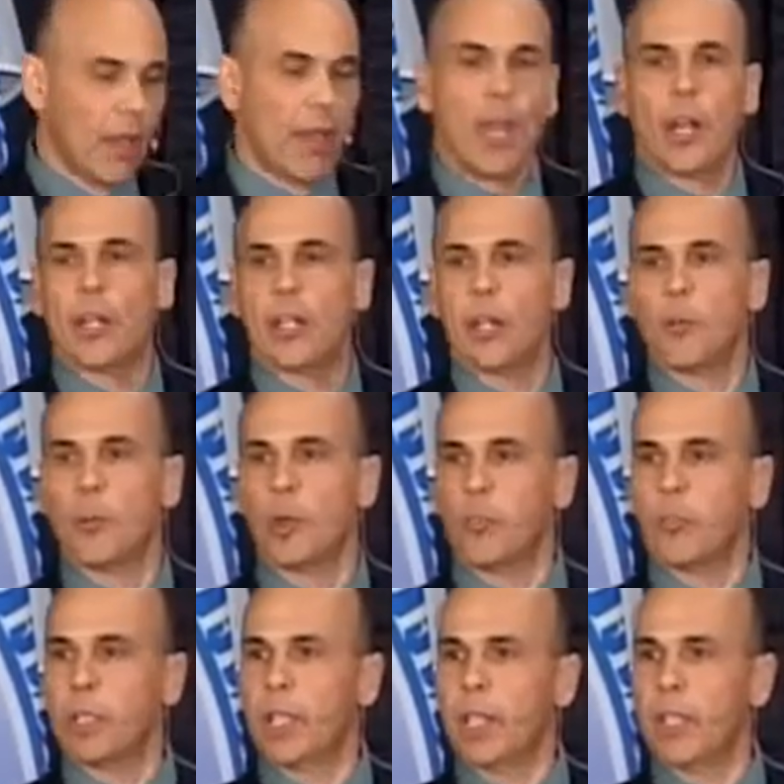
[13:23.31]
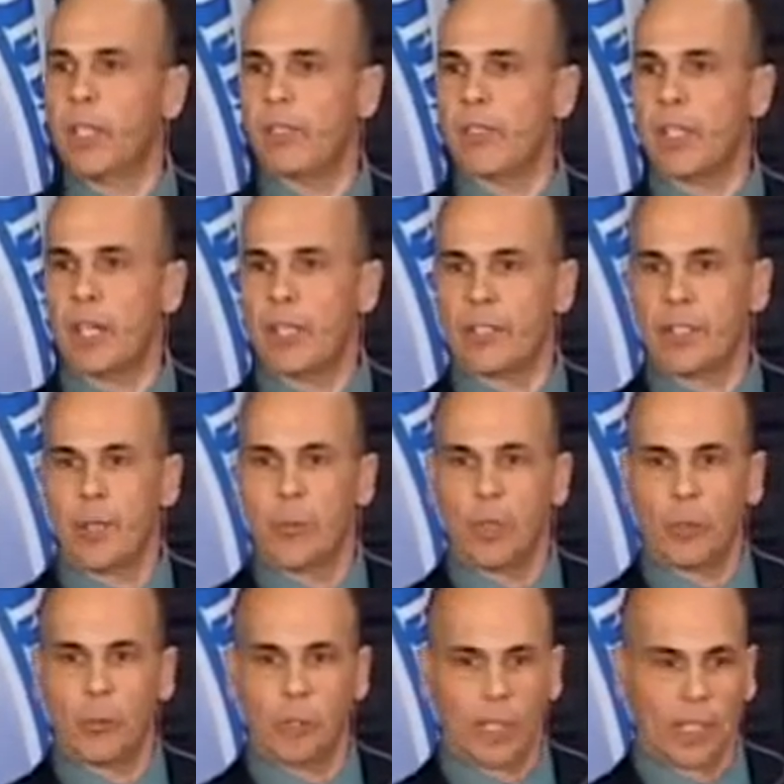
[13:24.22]
And we're pleased that
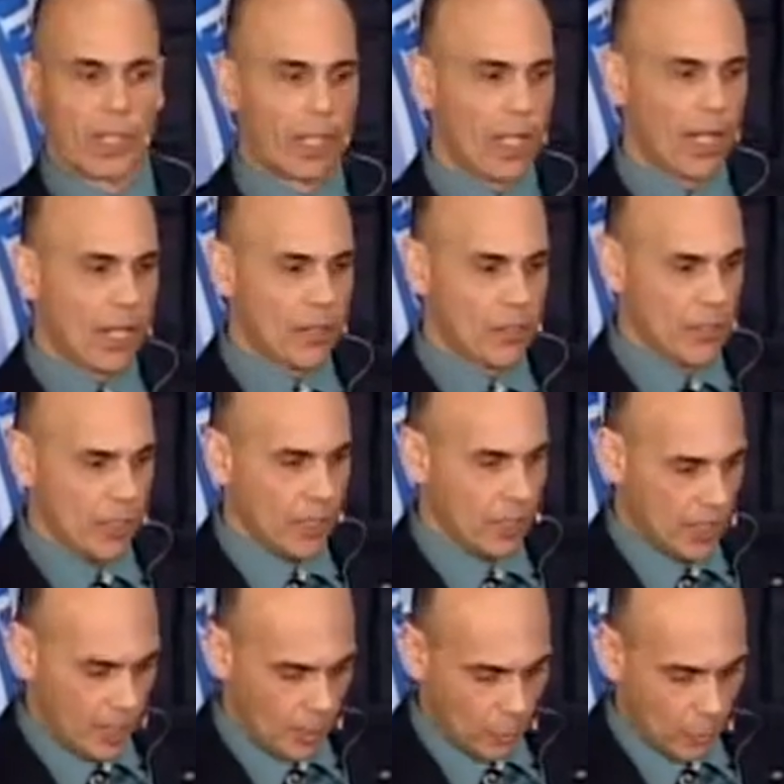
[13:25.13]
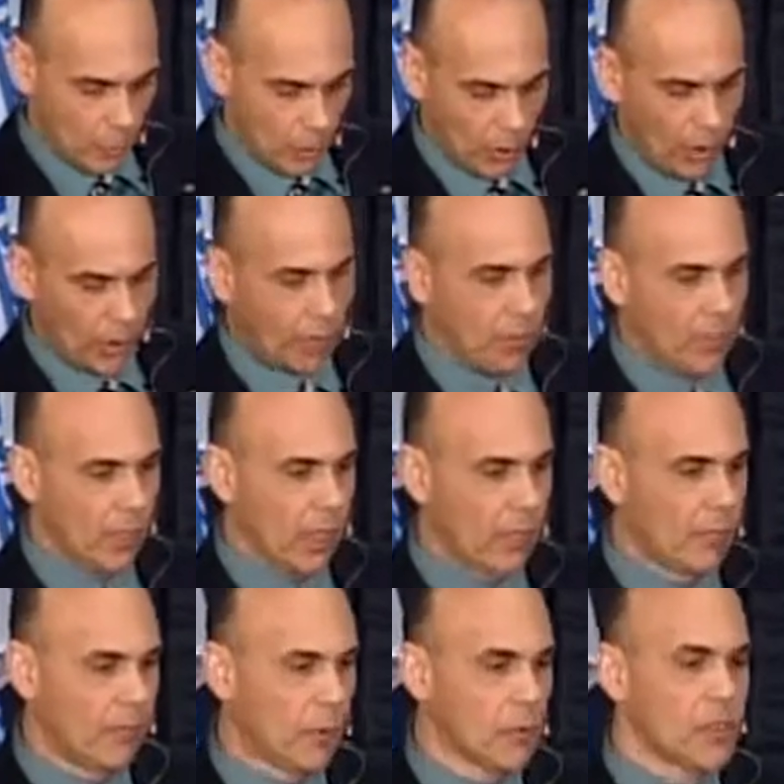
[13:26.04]
we will engage in more
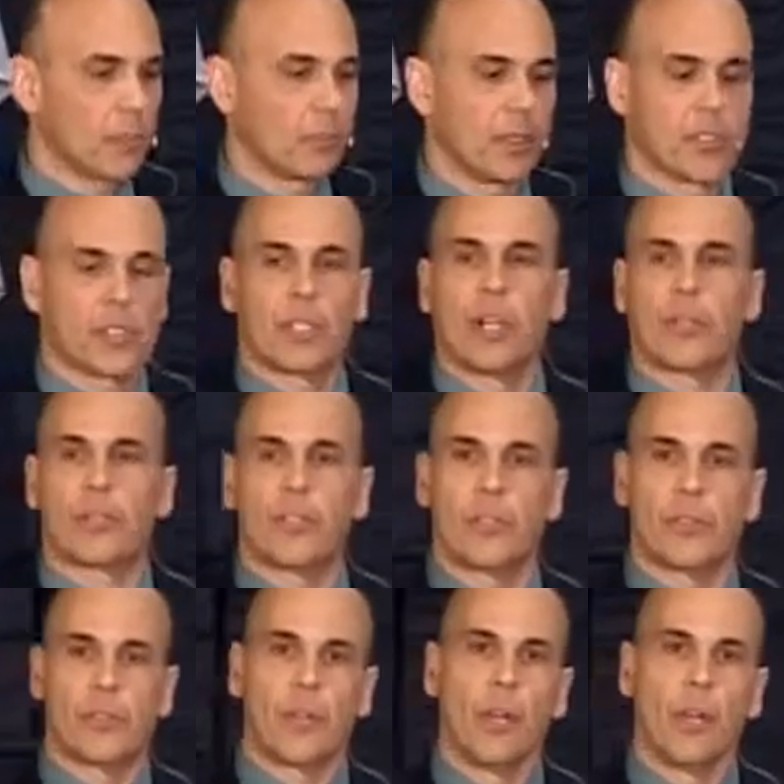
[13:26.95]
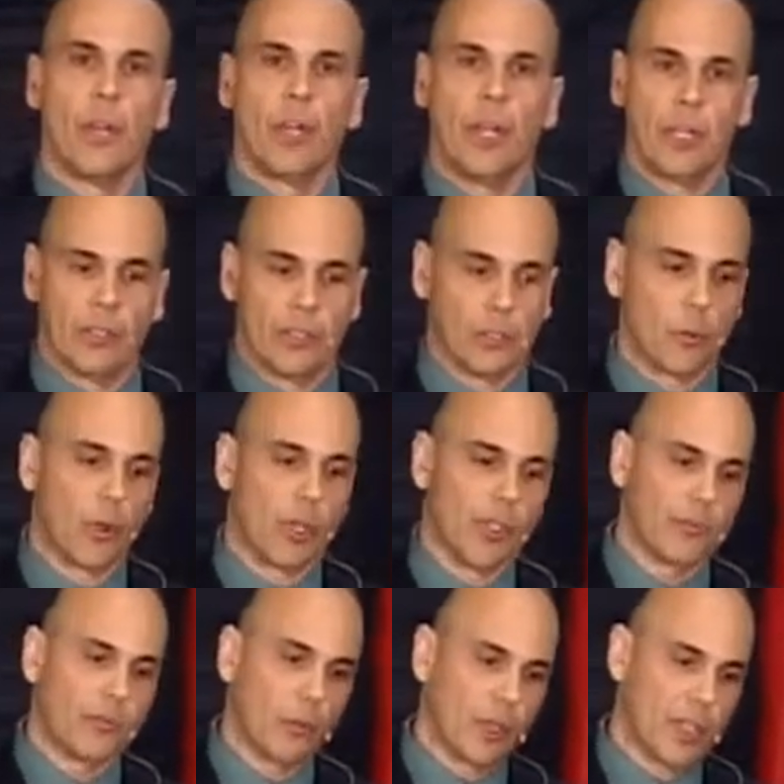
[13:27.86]
fulsome discussions into
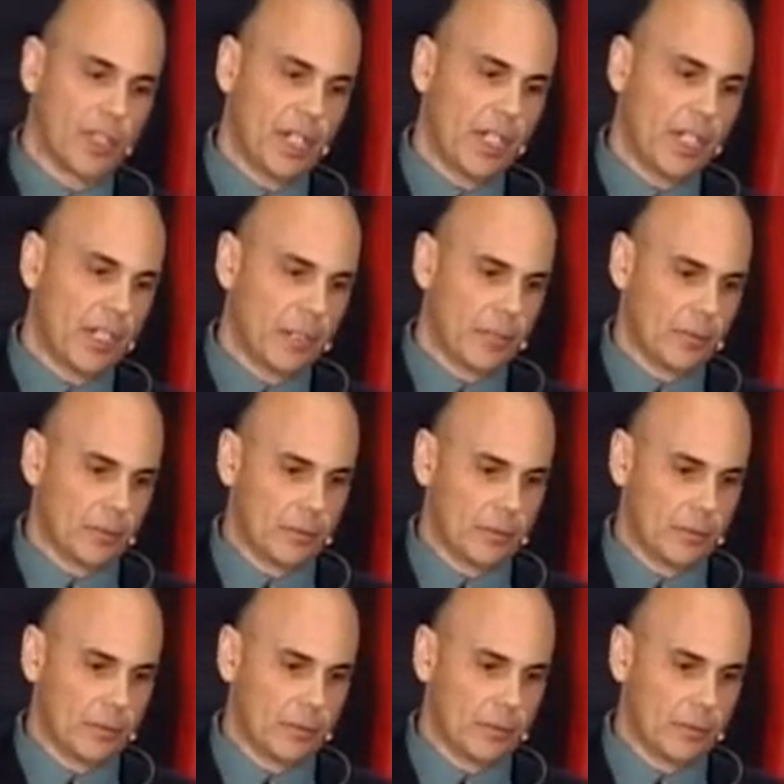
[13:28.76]
2014.